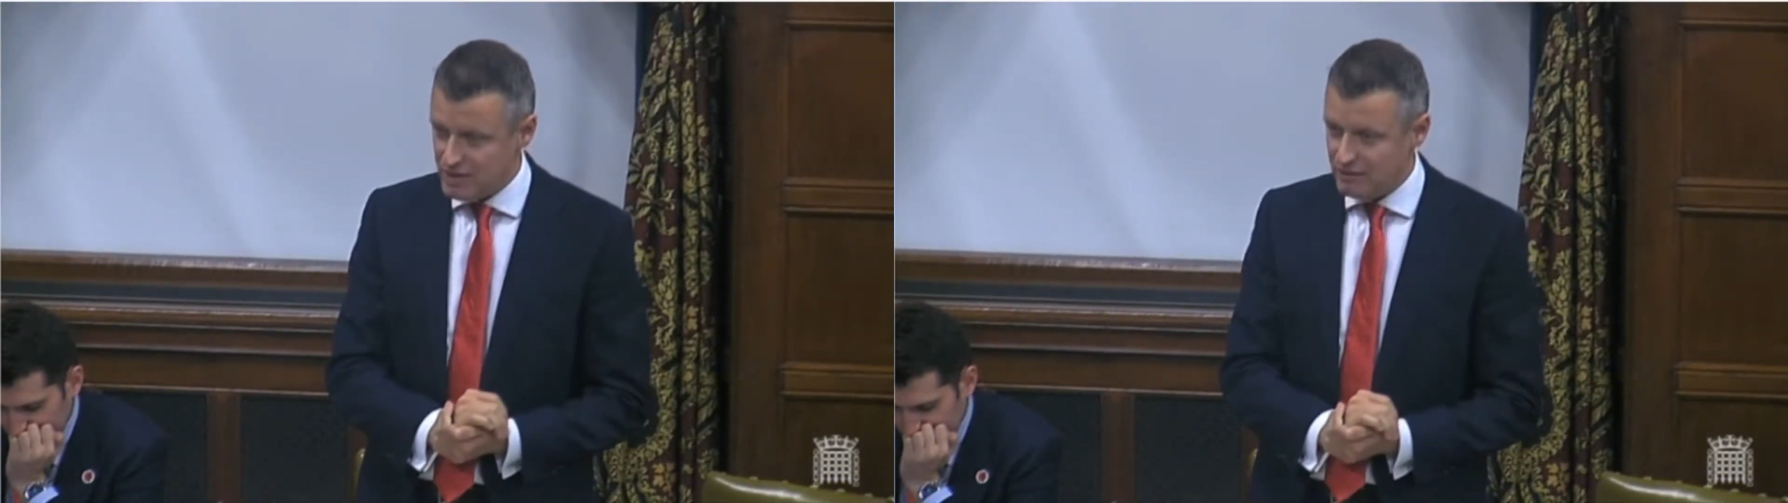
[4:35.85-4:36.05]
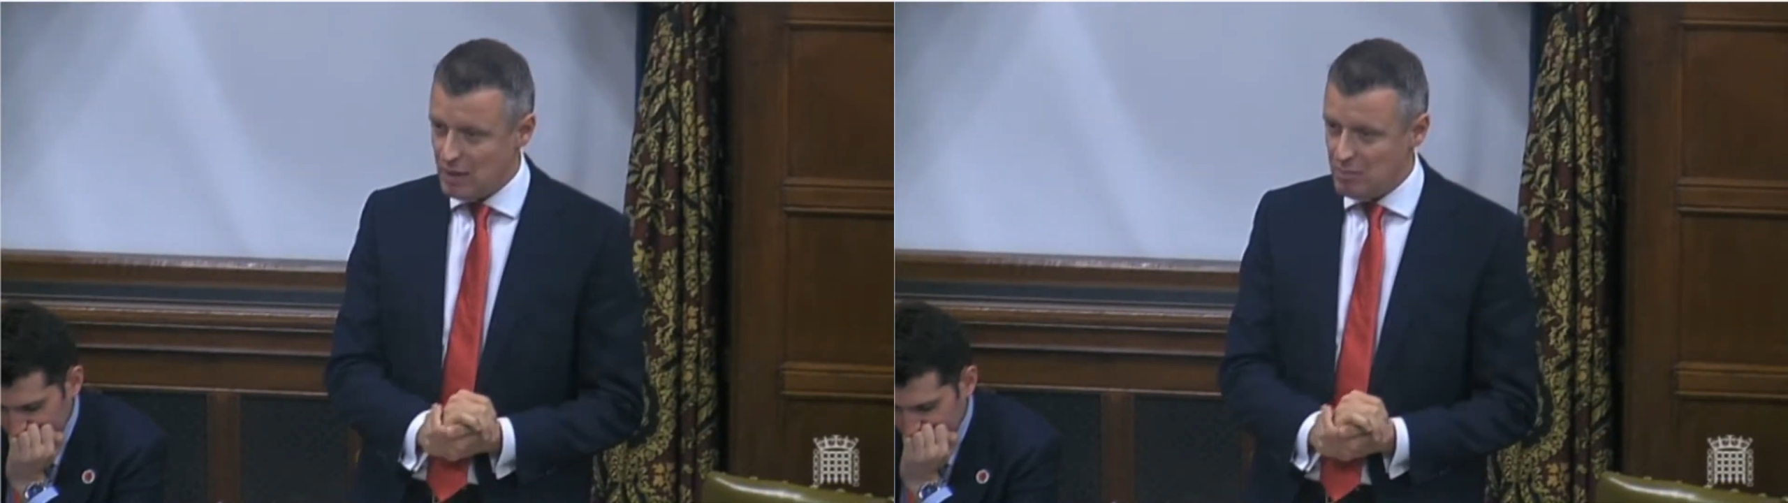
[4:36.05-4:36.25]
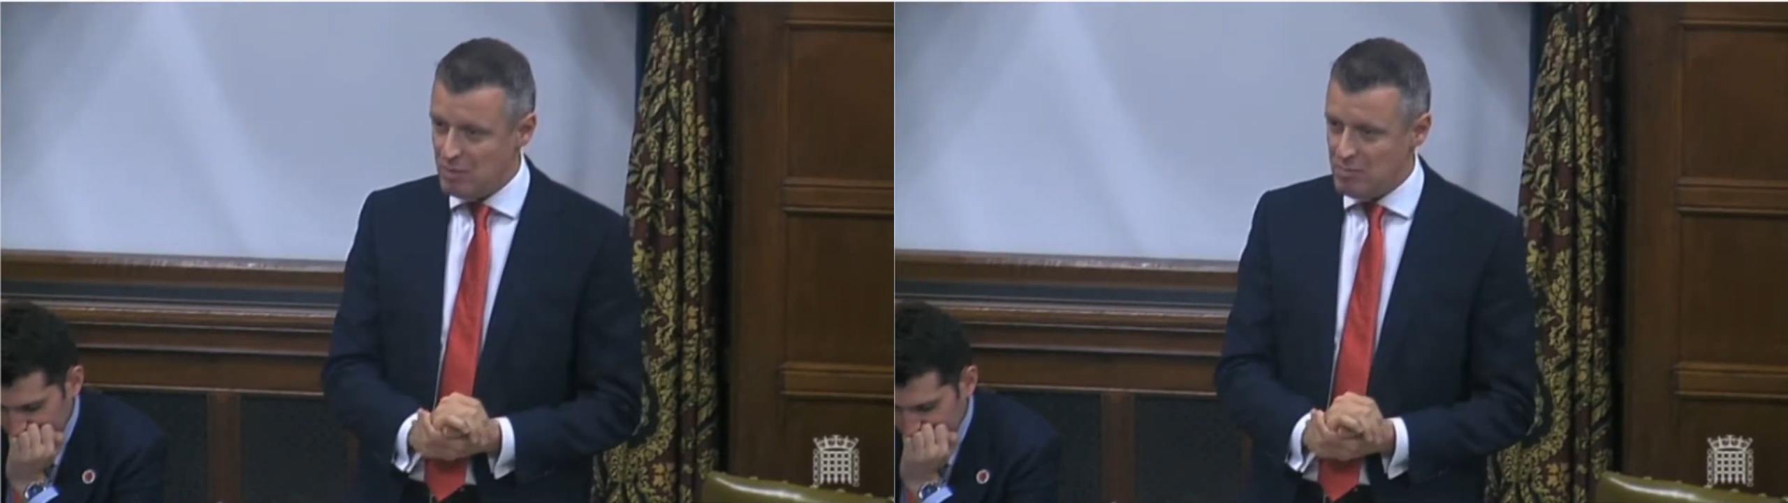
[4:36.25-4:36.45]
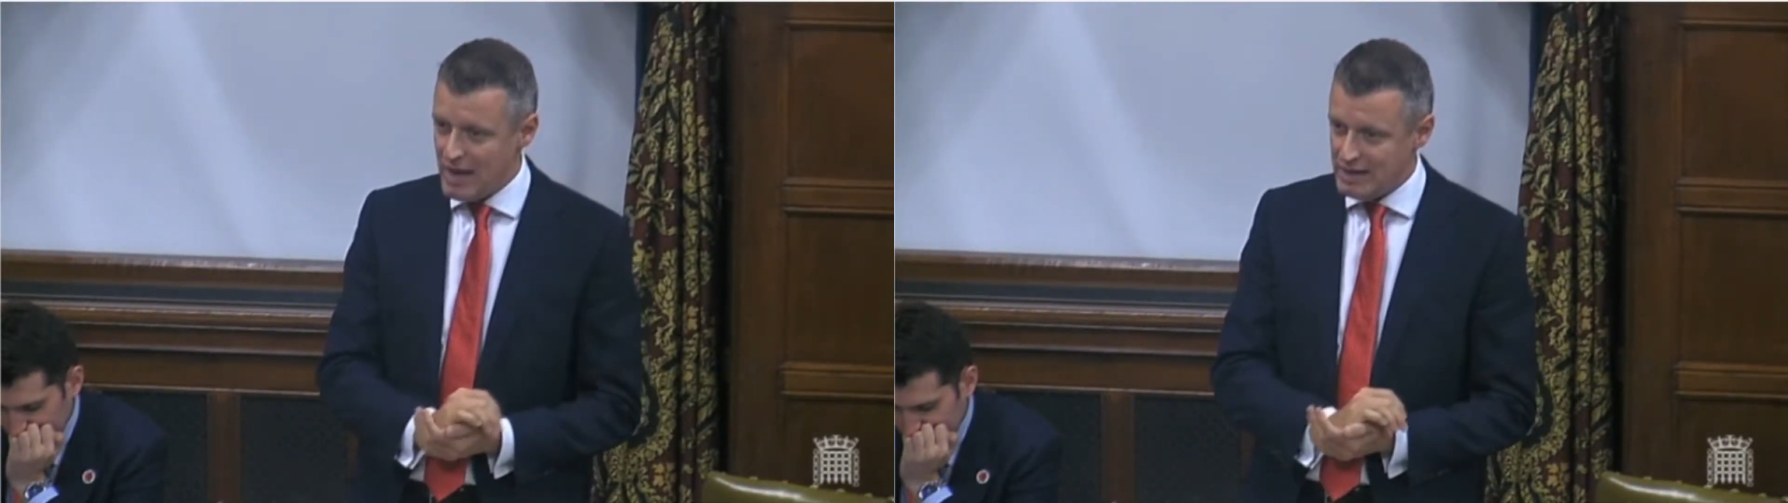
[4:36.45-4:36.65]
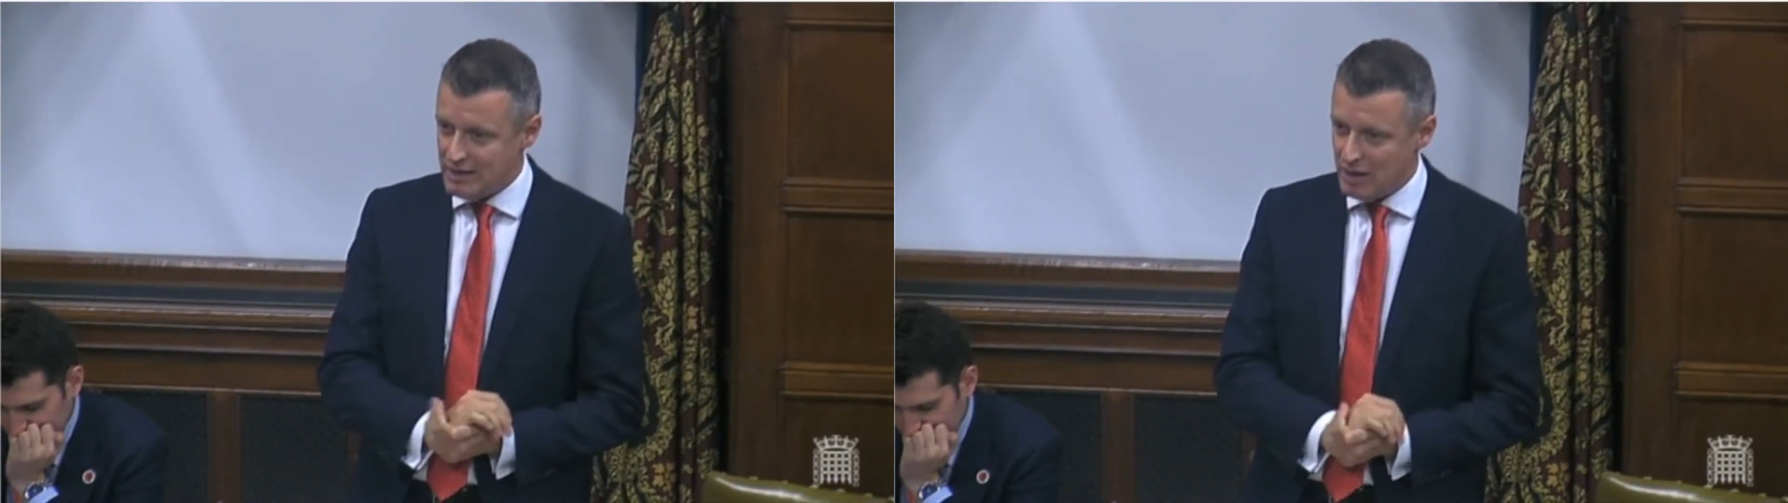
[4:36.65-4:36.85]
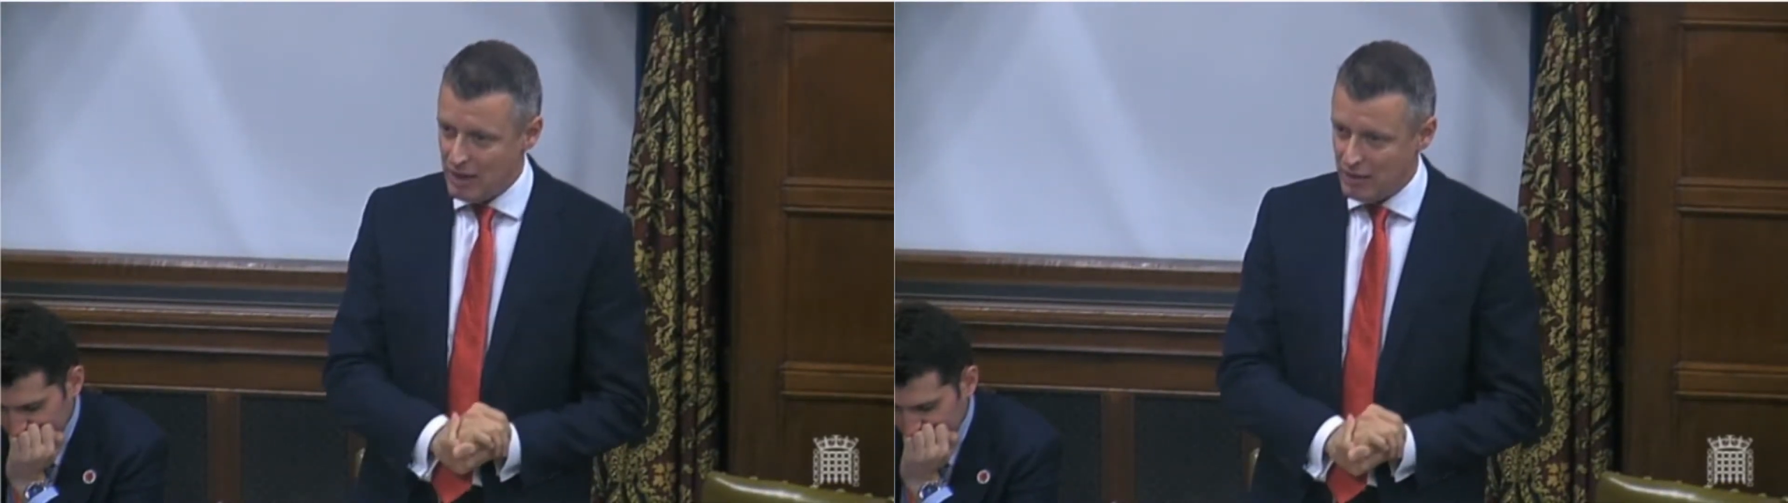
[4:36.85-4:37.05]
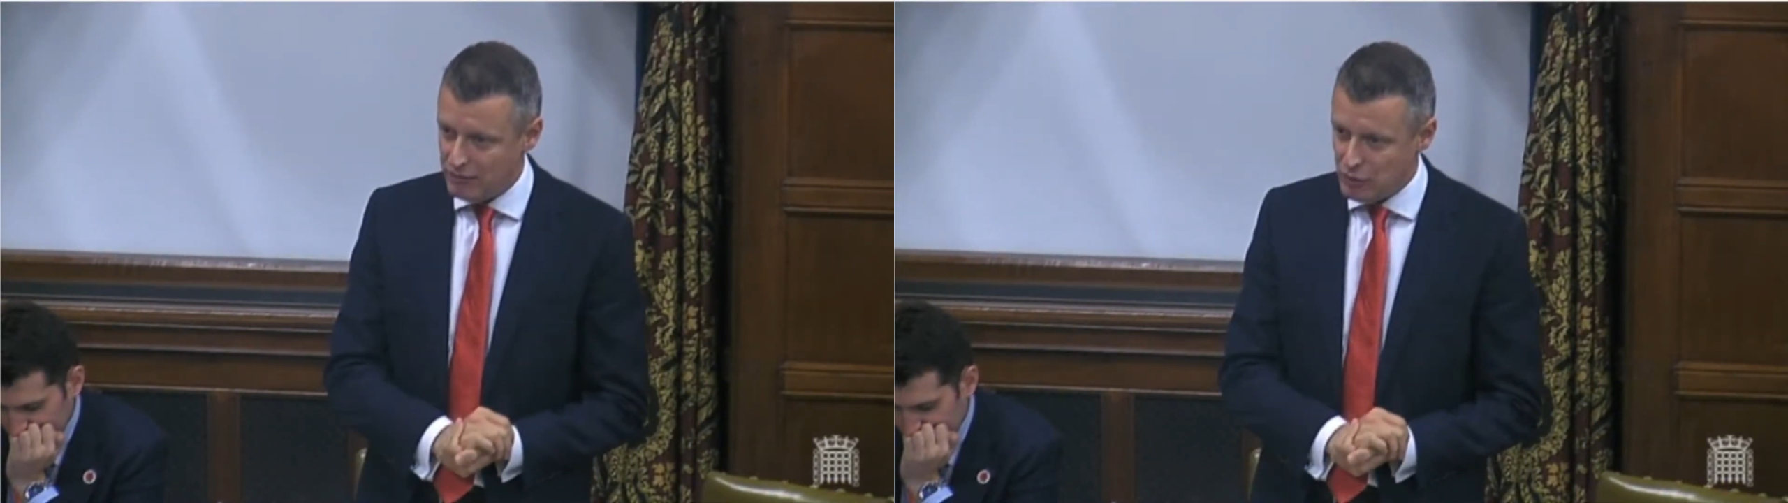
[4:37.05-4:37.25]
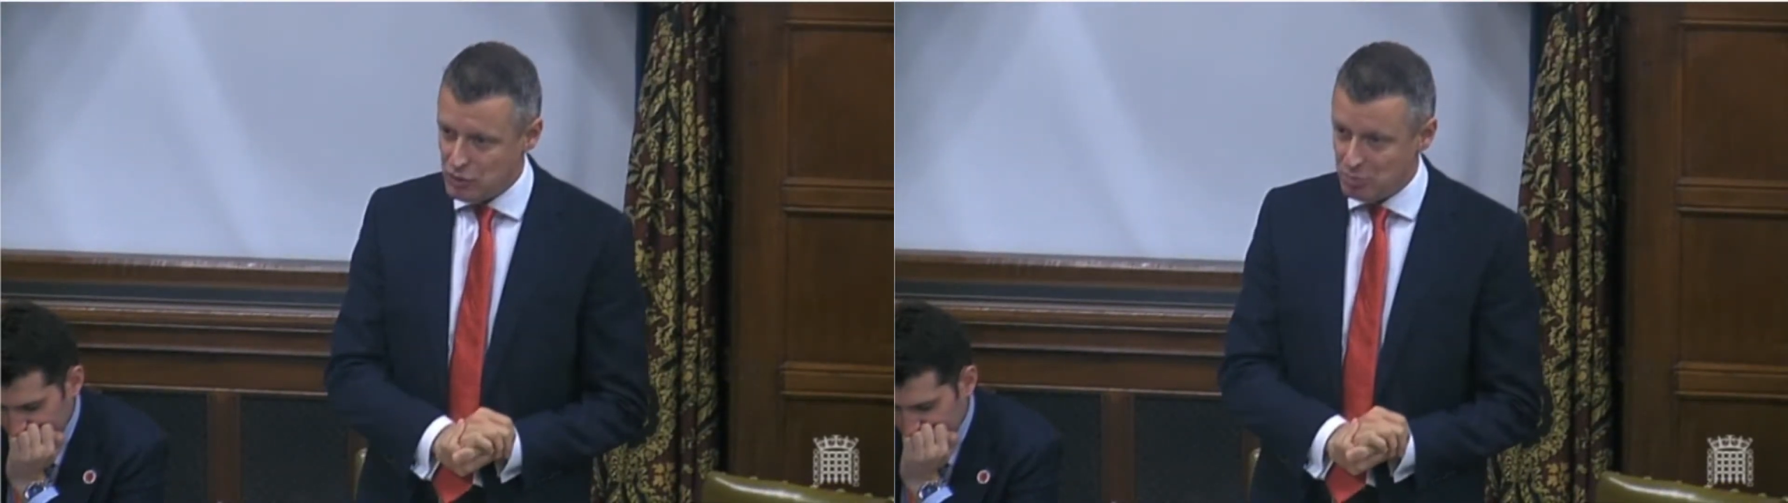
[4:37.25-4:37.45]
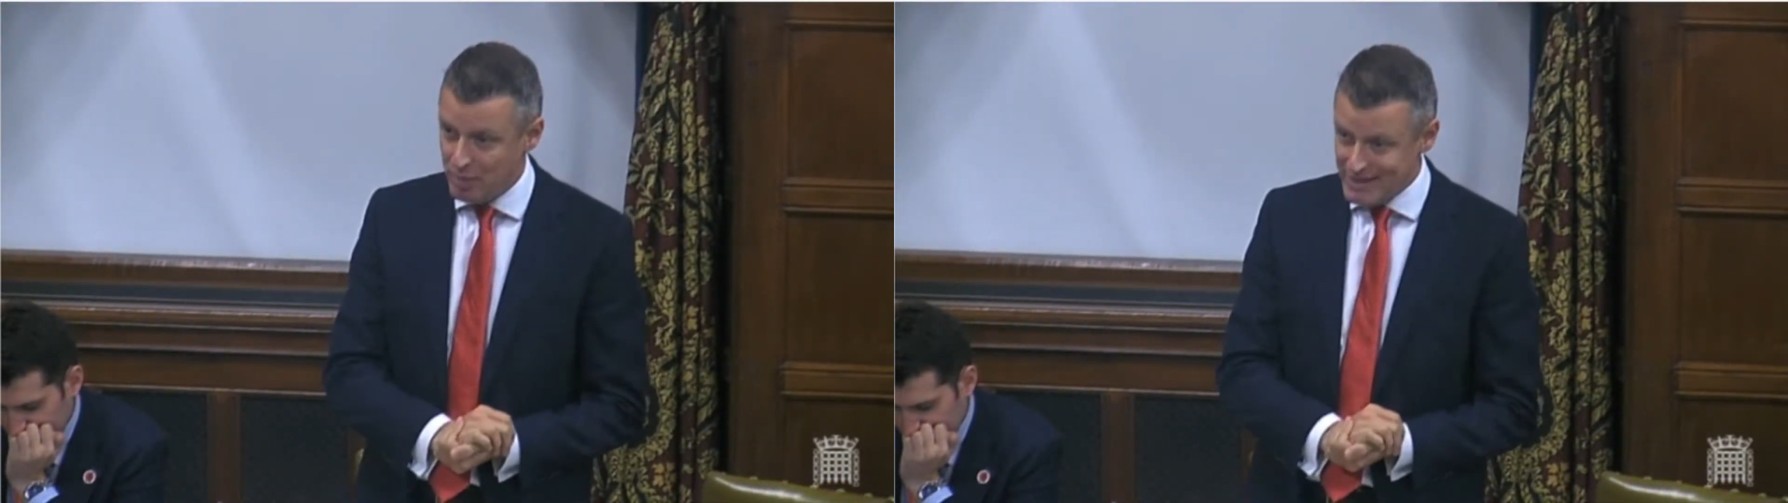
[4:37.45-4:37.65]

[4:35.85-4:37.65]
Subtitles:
have yet been made about the future